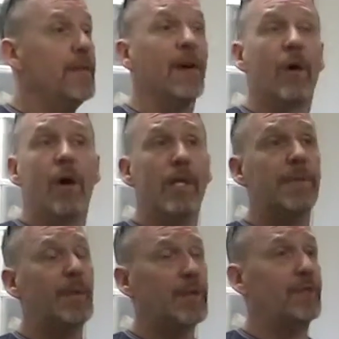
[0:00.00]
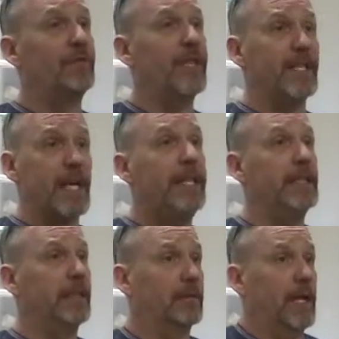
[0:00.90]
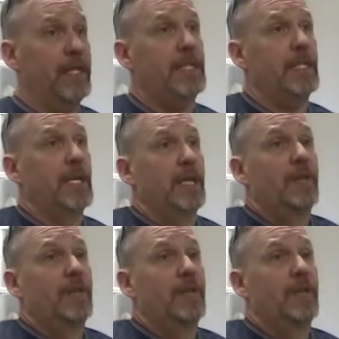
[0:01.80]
They're all supposed to fit tightly, right?